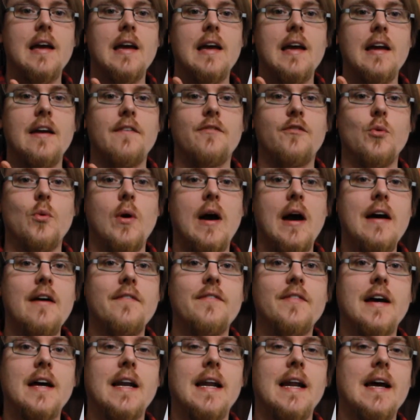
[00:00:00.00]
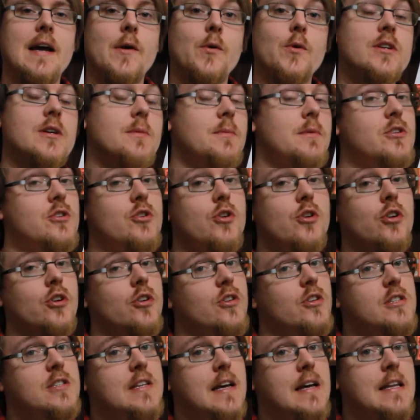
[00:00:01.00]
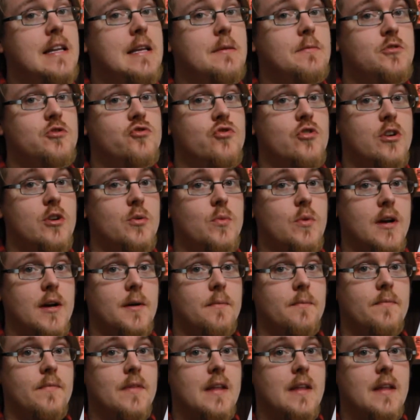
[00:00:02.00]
If you have that language, that means you can understand them straight away.